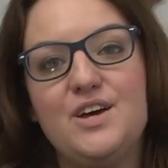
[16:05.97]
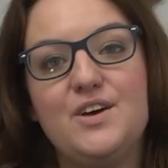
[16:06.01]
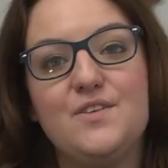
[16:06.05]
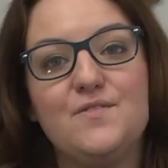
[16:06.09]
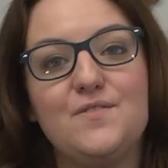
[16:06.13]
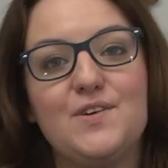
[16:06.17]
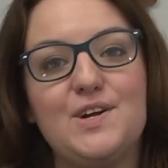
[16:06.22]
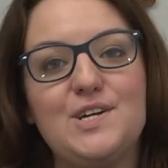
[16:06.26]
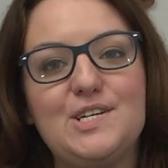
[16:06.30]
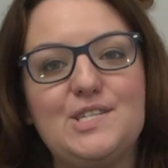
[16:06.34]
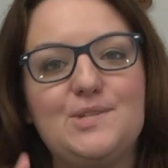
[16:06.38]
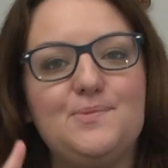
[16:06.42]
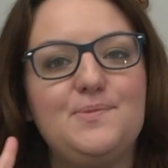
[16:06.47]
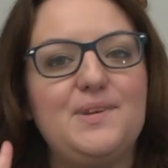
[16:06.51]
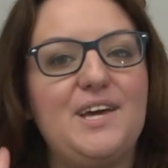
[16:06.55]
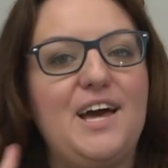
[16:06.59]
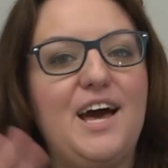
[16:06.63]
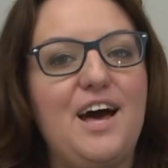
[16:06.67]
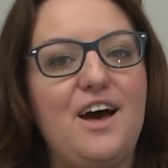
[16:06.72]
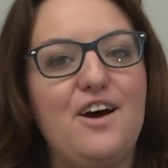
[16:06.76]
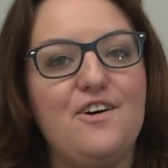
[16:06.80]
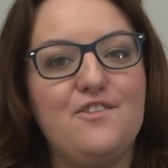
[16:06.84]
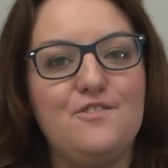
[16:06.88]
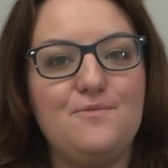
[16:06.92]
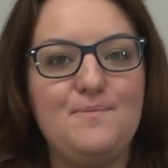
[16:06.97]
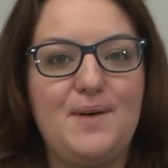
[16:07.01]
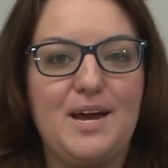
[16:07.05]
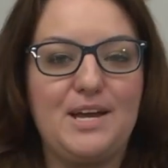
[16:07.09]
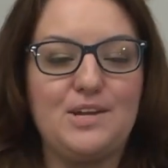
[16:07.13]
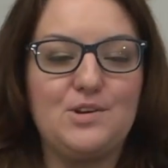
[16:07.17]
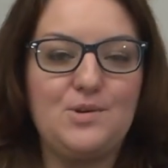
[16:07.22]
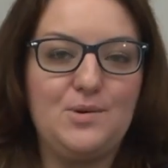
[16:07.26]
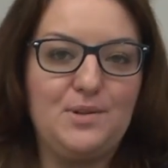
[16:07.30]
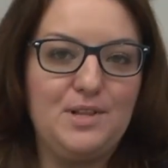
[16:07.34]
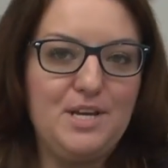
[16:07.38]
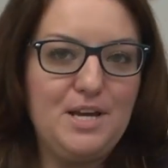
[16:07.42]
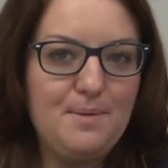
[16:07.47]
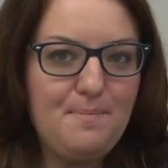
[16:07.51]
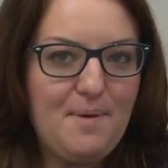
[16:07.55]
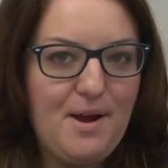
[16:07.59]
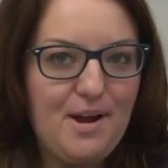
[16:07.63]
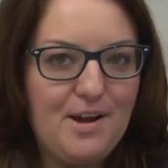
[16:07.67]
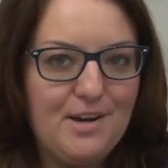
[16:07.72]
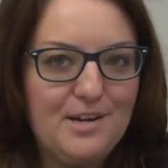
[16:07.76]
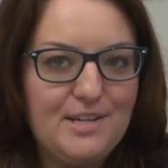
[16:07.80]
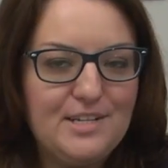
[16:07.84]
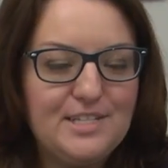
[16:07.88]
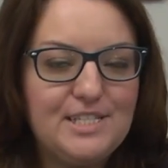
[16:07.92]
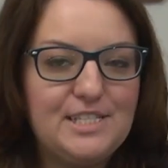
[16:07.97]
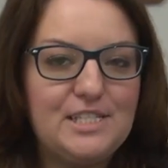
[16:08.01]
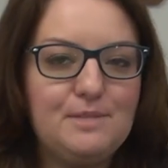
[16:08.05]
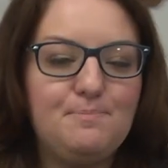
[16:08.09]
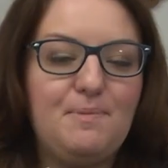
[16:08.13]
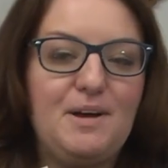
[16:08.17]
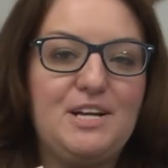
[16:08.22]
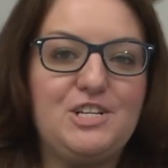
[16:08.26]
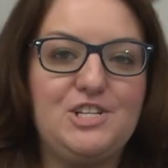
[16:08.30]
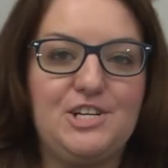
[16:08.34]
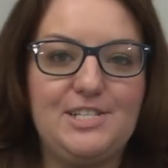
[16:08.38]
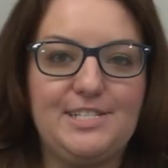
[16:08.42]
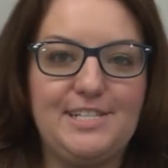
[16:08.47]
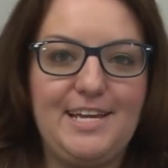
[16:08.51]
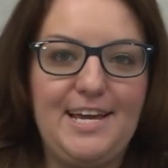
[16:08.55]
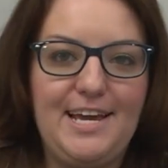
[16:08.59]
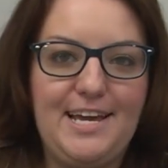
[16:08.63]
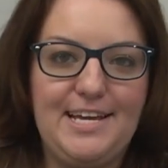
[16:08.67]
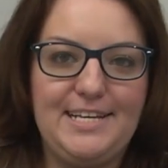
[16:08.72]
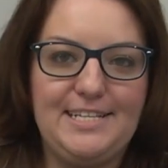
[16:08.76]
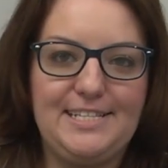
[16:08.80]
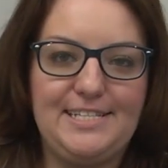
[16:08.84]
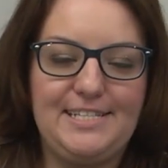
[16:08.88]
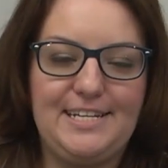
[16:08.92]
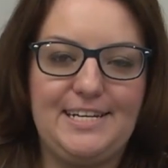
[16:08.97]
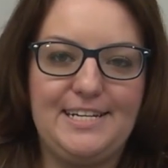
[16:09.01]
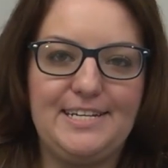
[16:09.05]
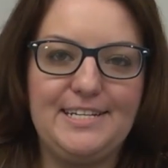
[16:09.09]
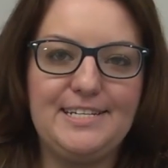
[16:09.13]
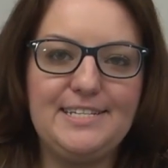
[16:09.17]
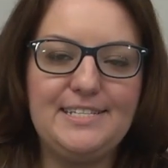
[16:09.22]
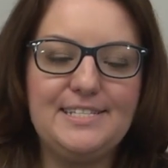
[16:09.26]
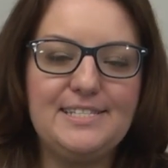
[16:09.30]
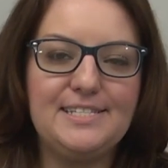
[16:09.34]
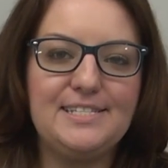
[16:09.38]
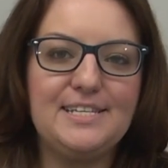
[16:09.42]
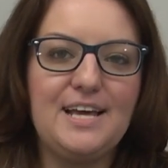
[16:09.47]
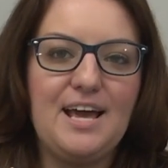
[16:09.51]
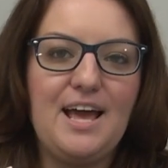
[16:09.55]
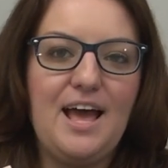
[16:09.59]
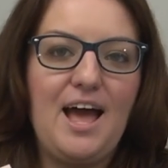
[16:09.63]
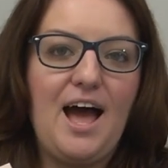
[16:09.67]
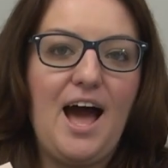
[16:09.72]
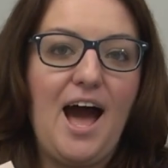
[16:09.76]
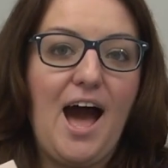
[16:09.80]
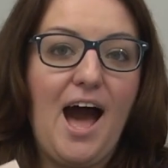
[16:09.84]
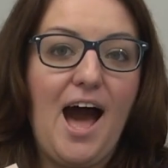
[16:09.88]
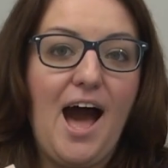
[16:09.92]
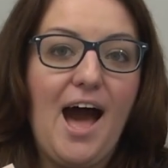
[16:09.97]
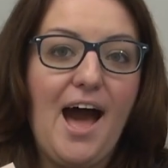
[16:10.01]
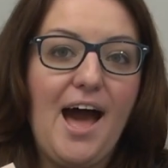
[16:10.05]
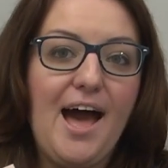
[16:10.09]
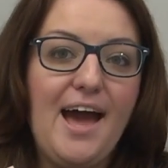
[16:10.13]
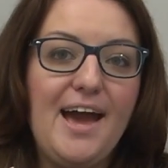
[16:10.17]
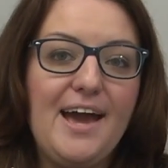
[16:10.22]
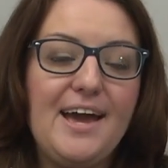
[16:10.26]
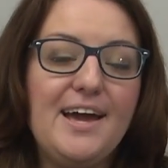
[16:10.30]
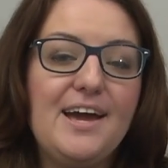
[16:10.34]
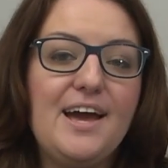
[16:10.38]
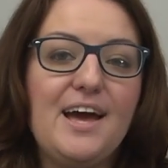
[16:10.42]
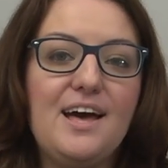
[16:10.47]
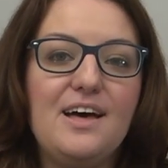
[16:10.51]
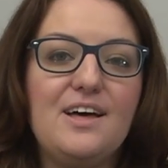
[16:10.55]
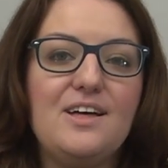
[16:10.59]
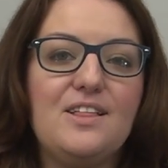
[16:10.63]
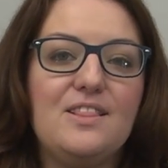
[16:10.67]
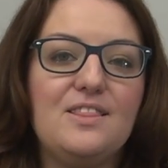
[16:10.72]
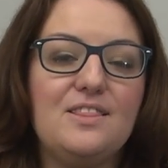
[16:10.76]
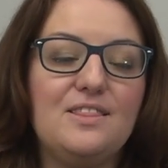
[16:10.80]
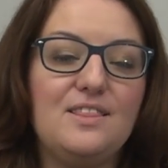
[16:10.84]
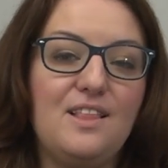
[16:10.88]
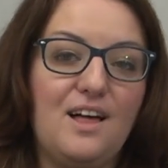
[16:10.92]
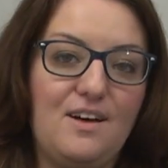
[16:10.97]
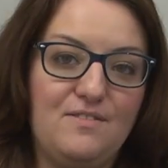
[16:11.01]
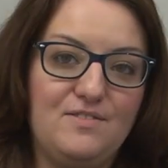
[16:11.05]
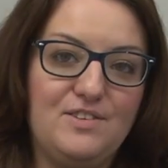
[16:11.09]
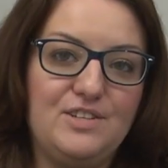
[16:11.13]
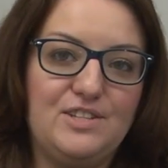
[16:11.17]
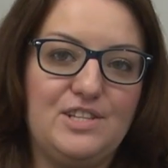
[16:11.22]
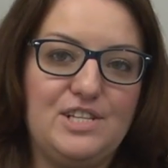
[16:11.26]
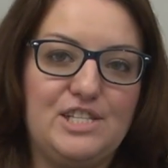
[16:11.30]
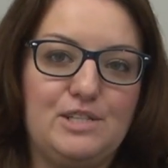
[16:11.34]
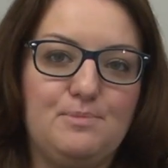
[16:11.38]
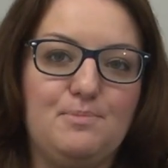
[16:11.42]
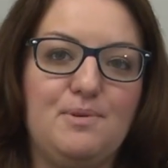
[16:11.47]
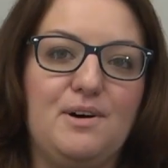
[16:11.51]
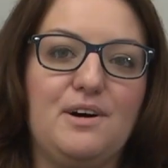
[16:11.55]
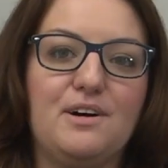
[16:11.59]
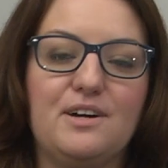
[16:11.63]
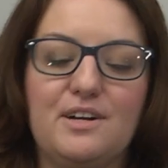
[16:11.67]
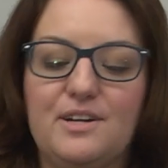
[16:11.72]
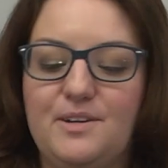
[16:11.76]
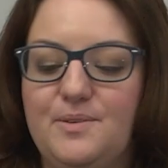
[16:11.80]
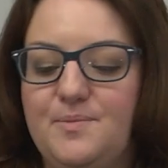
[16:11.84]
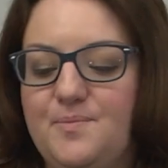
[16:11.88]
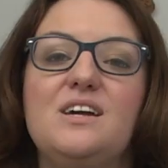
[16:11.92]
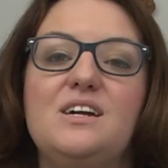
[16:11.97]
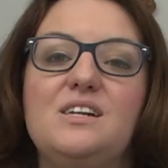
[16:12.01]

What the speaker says: First, we have Magnolia Parks by Jessa Hastings. I loved this book.